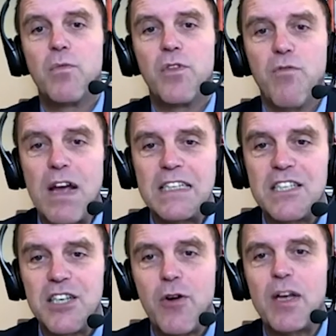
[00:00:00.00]
the race to
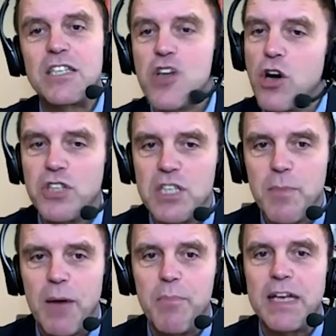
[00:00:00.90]
zero is not just
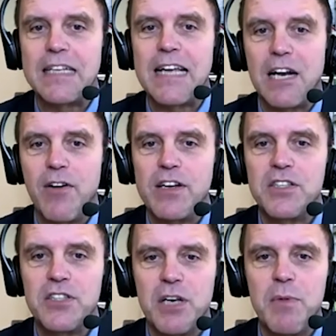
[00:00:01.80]
about big
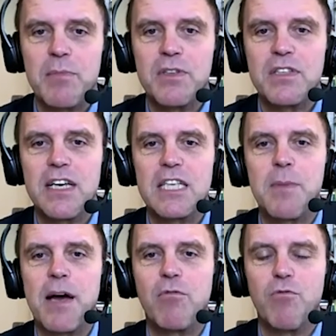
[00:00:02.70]
declarations and commitments. It's
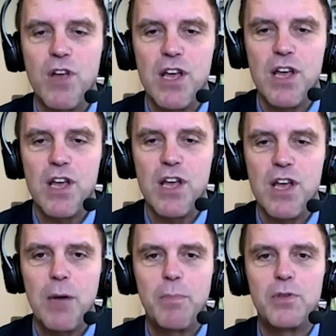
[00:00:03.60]
about real
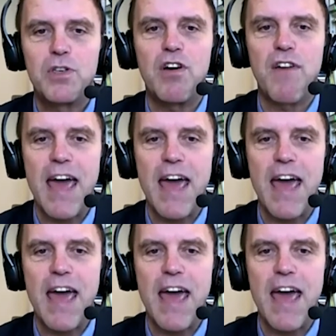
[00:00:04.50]
examples of